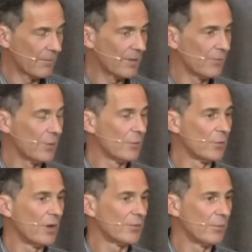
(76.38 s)
But if we were
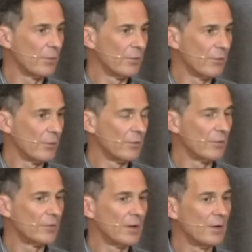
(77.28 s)
to ask both of you,
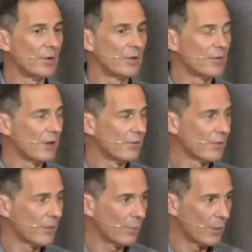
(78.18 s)
turn your
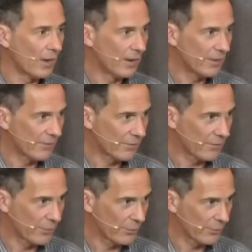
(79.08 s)
attention away
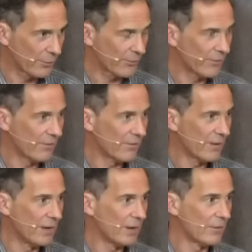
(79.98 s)
from your thoughts and
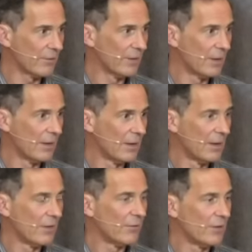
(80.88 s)
feelings,
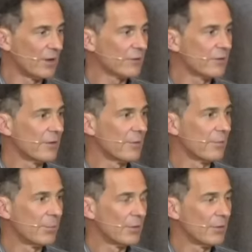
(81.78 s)
just to the
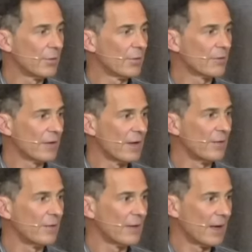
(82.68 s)
pure
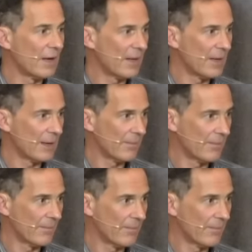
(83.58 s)
sense, I am.